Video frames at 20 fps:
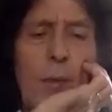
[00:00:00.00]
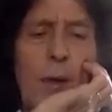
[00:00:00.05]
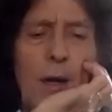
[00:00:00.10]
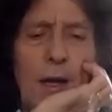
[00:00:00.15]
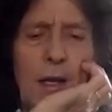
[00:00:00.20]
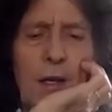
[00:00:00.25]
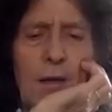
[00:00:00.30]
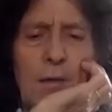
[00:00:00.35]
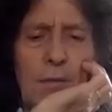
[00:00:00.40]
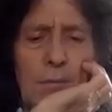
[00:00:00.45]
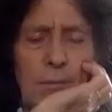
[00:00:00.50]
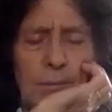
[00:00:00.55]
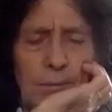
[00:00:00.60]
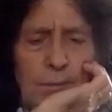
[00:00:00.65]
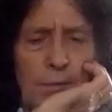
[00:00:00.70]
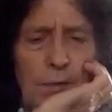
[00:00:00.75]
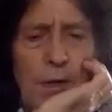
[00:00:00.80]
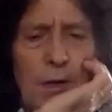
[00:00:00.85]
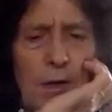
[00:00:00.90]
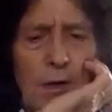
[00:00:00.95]
Berlin
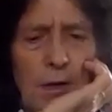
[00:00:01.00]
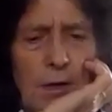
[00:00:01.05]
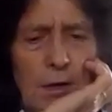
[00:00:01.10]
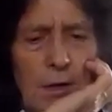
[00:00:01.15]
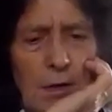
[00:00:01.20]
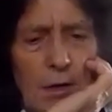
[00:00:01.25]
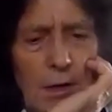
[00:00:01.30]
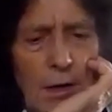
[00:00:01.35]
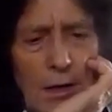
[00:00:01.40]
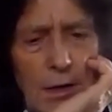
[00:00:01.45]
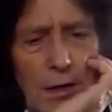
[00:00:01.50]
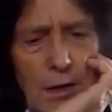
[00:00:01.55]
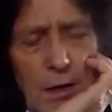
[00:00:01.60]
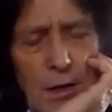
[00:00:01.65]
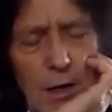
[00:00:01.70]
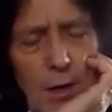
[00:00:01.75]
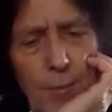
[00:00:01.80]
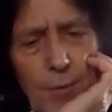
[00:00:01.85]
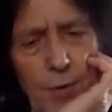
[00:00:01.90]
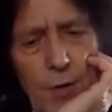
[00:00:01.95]
uh,
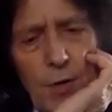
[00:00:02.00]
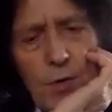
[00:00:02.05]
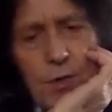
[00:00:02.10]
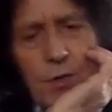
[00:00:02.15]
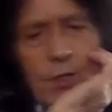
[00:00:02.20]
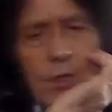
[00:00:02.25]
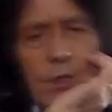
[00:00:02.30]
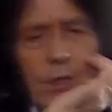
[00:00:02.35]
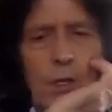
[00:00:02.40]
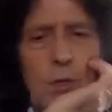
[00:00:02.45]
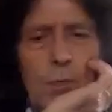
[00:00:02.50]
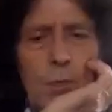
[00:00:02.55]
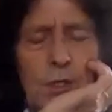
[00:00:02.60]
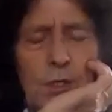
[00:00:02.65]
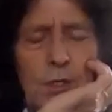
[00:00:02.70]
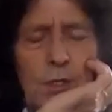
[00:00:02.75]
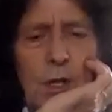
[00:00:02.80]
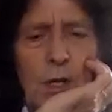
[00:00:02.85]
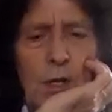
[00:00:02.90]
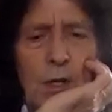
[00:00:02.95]
approach. In other
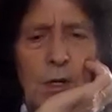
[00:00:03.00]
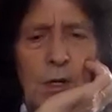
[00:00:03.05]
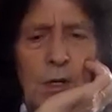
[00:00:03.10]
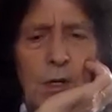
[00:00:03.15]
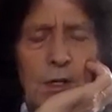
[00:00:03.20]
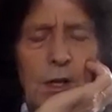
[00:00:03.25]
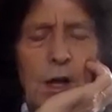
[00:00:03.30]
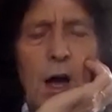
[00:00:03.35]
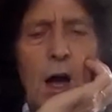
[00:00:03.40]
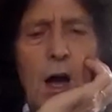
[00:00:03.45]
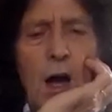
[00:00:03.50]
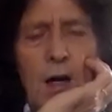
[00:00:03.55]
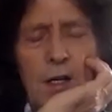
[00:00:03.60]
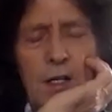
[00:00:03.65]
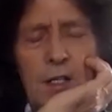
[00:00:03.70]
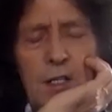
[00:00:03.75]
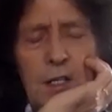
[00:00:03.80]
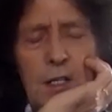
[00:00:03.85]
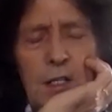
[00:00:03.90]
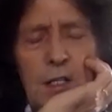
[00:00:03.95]
words, the
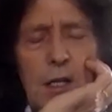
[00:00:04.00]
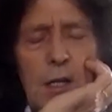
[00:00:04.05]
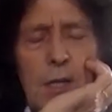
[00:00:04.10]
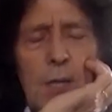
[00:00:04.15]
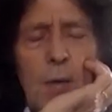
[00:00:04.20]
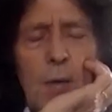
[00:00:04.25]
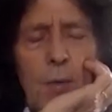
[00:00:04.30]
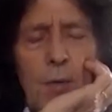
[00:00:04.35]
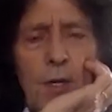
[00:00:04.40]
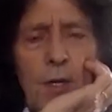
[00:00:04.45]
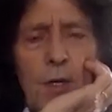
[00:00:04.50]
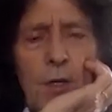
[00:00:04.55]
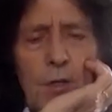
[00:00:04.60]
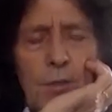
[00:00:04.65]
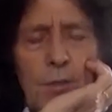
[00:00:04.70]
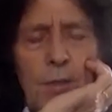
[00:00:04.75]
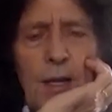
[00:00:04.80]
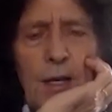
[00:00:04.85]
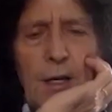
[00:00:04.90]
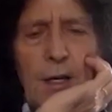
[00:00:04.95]
hardest thing to come up with are good
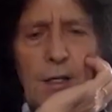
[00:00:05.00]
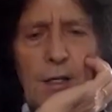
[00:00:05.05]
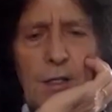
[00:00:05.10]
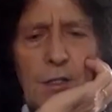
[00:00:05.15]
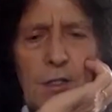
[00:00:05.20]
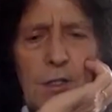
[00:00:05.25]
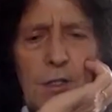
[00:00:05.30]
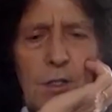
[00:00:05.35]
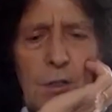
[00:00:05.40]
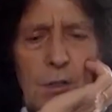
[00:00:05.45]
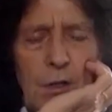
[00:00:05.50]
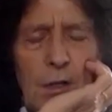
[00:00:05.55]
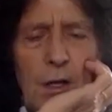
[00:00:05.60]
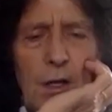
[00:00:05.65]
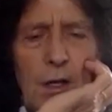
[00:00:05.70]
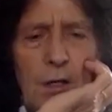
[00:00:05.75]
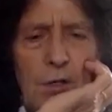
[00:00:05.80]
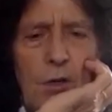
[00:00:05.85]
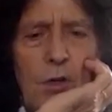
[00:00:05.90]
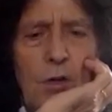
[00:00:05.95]
melodies.
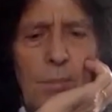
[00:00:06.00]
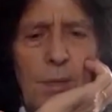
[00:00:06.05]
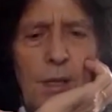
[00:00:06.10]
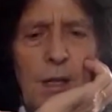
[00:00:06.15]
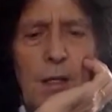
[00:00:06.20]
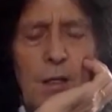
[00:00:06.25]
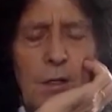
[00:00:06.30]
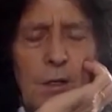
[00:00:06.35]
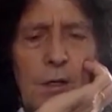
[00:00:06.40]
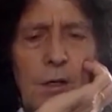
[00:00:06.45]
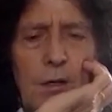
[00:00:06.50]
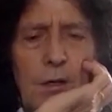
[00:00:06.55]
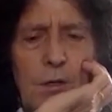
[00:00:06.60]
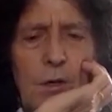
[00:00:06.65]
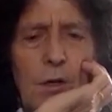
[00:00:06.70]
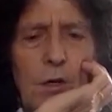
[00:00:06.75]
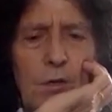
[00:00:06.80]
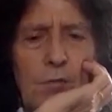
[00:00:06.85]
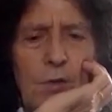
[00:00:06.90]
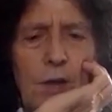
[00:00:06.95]
Mm. You, you know, you
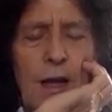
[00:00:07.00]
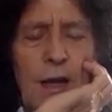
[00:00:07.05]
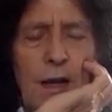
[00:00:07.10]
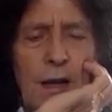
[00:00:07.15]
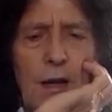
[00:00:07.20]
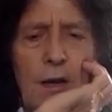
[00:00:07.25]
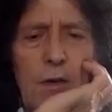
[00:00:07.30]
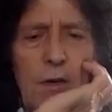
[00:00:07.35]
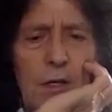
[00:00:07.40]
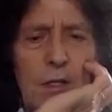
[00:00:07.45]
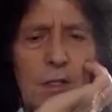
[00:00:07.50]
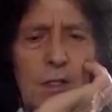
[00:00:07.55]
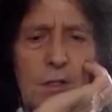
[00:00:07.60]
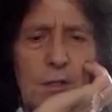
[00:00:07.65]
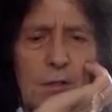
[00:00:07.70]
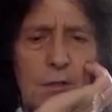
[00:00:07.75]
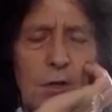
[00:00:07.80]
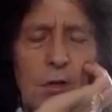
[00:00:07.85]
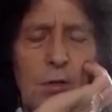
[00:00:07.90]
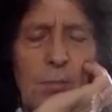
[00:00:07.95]
can write lyrics,
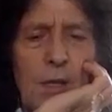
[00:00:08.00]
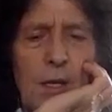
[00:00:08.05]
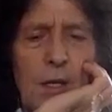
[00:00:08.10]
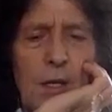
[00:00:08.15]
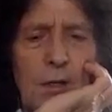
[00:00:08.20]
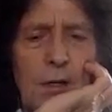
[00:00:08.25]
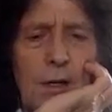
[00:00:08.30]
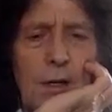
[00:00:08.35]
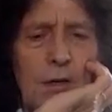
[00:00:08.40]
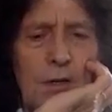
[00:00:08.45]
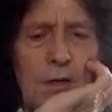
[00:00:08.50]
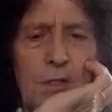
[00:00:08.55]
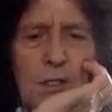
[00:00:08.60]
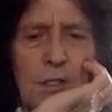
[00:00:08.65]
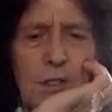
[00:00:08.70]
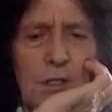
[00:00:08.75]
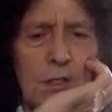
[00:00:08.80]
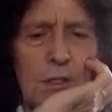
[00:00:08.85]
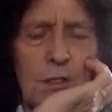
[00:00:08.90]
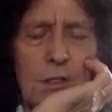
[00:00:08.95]
you can be a good
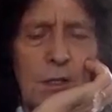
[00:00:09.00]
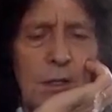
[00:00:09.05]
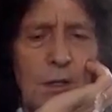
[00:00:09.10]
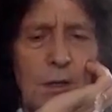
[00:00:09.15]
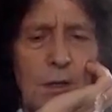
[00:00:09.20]
lyricist